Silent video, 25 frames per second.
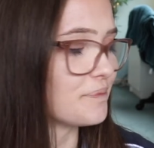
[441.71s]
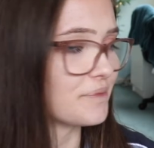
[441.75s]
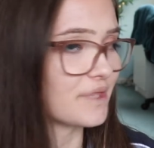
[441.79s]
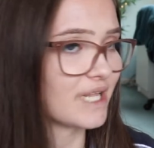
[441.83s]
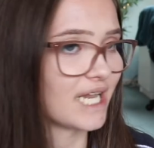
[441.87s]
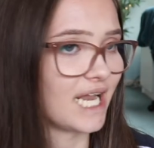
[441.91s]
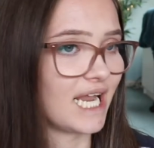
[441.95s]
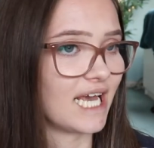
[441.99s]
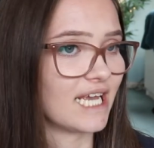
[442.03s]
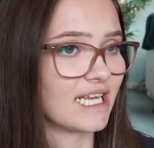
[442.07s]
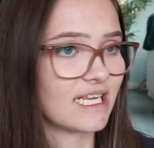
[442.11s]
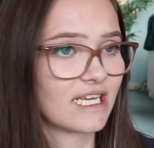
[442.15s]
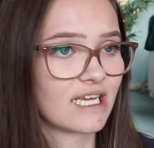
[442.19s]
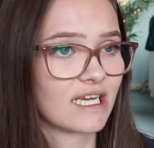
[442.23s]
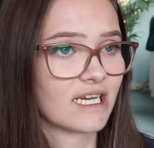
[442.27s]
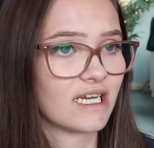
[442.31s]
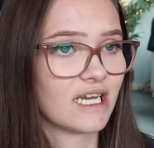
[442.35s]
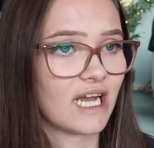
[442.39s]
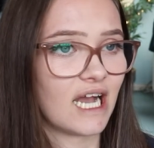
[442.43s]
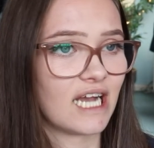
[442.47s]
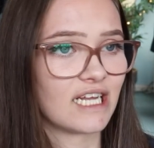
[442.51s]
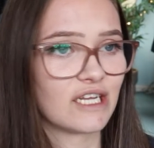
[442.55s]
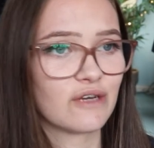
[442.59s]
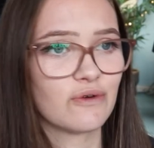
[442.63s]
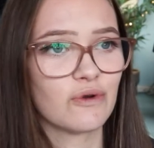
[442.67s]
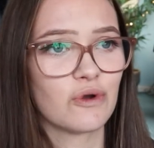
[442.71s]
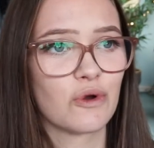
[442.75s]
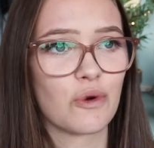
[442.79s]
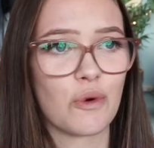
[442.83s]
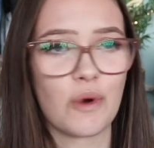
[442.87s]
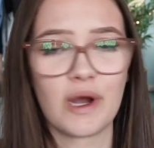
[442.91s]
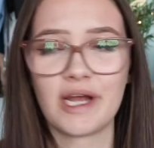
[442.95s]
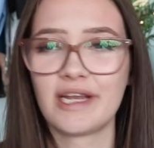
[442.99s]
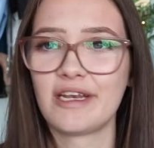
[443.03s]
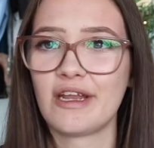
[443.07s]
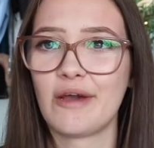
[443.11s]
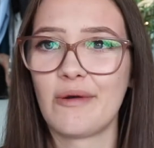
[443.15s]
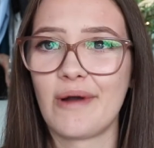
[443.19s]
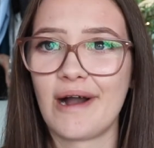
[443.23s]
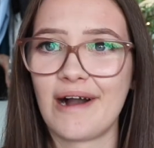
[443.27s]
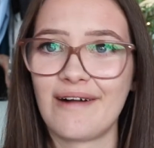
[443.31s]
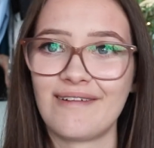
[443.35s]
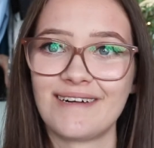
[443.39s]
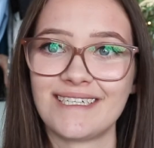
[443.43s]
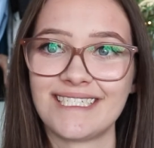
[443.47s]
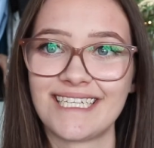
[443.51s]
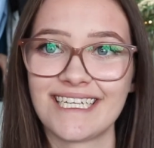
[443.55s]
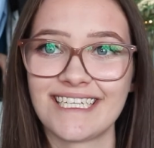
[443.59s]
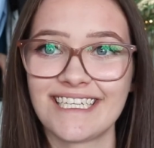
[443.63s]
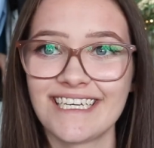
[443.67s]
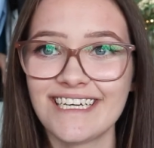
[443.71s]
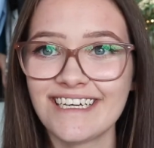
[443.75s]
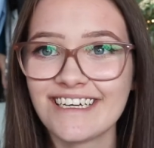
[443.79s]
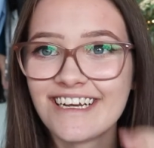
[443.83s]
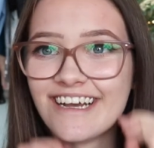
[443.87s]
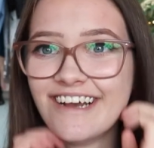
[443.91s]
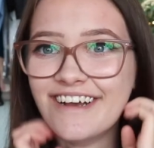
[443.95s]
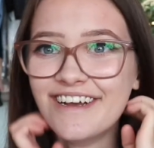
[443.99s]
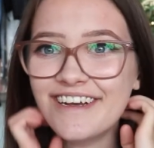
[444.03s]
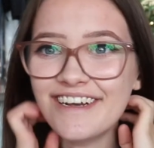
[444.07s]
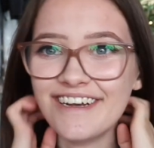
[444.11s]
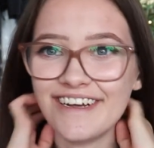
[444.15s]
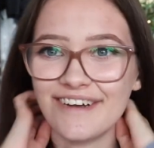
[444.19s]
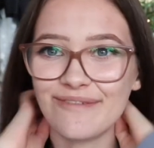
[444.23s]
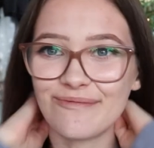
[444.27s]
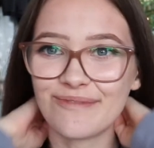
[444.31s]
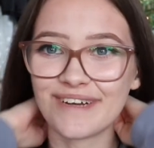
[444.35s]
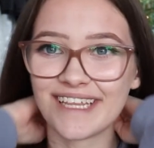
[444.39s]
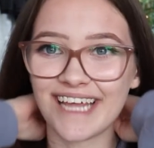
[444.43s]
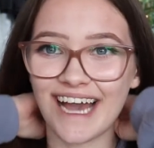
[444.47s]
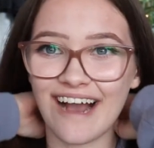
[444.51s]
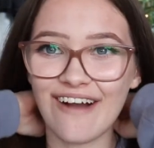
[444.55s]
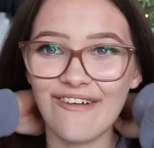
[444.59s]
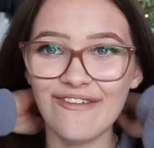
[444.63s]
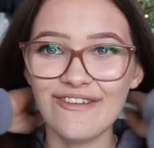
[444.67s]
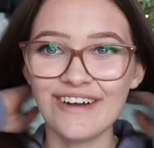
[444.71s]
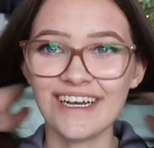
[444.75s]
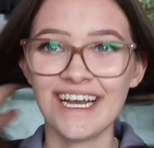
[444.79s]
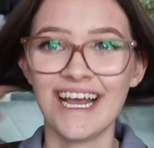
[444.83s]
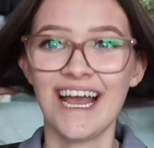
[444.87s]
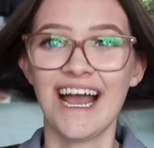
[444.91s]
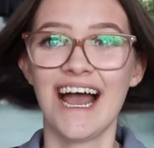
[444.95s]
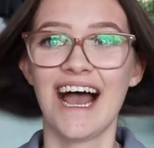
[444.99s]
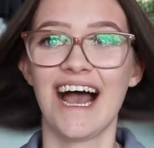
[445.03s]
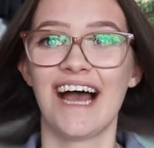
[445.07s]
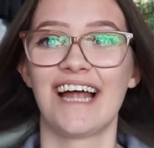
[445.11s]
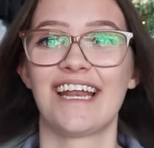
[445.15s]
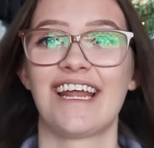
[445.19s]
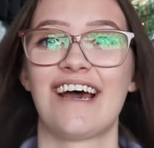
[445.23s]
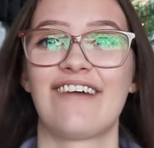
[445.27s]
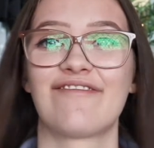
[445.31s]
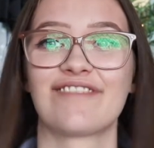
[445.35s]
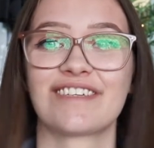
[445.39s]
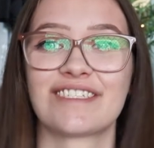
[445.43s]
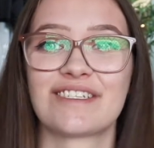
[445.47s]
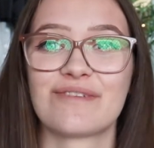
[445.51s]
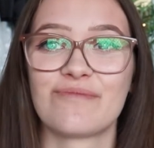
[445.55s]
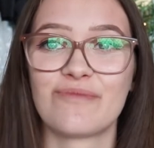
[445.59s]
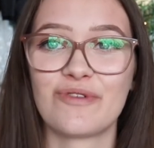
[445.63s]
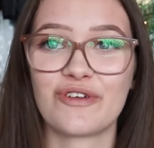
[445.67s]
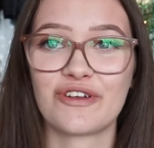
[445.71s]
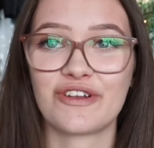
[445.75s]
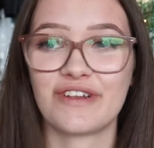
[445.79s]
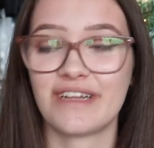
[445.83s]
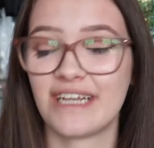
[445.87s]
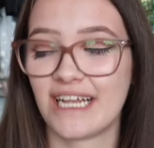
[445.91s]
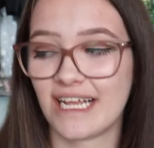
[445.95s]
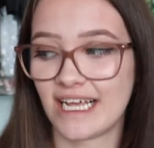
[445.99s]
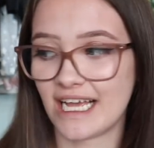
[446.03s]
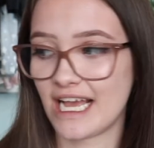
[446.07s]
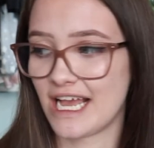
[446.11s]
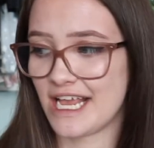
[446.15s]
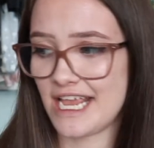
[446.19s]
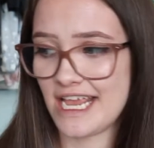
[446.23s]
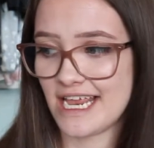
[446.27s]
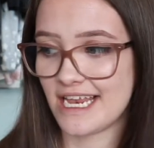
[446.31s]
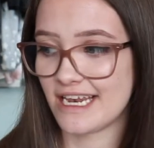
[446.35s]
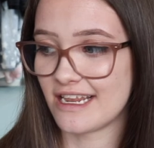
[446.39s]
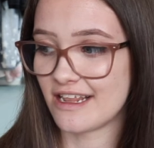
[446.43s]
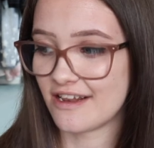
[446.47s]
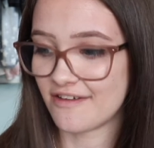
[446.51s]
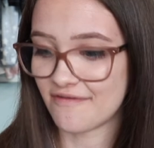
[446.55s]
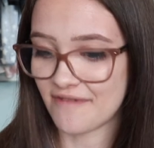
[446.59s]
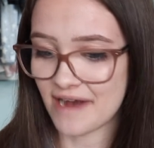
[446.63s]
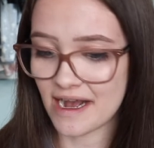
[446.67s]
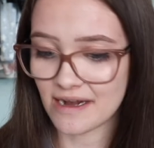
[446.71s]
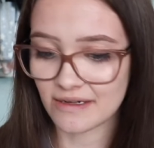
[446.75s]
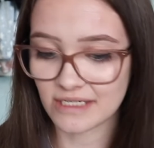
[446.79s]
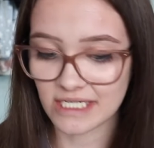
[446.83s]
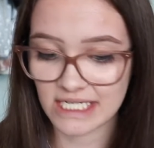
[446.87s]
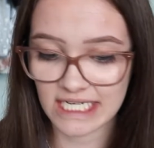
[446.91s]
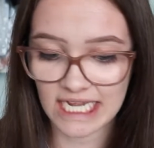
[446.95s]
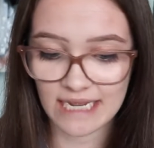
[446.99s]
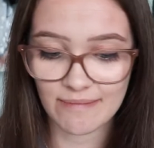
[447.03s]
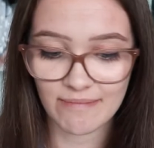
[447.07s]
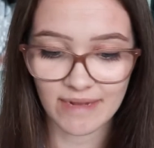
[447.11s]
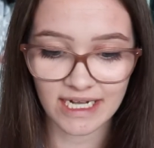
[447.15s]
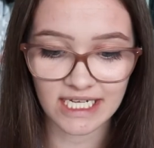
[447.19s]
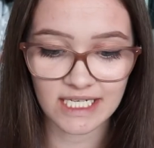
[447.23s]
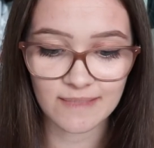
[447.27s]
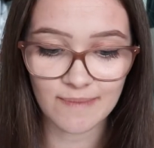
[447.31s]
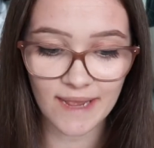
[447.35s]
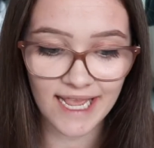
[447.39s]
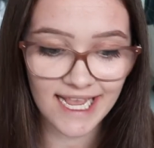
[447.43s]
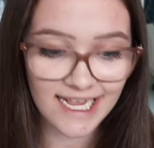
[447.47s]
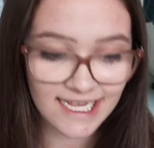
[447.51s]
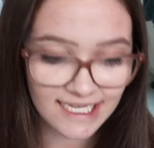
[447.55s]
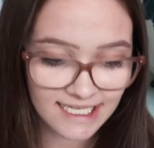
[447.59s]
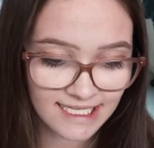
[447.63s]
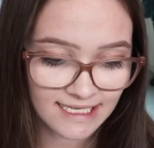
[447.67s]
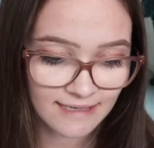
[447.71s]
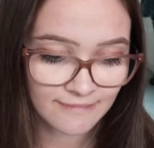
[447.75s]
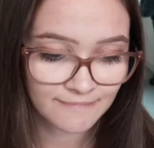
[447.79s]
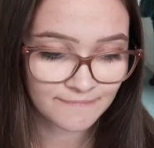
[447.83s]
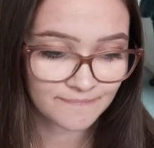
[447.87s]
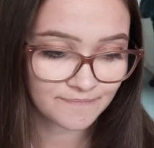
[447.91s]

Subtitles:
Like, I don't quite know how I did it without and having someone in and around in my space.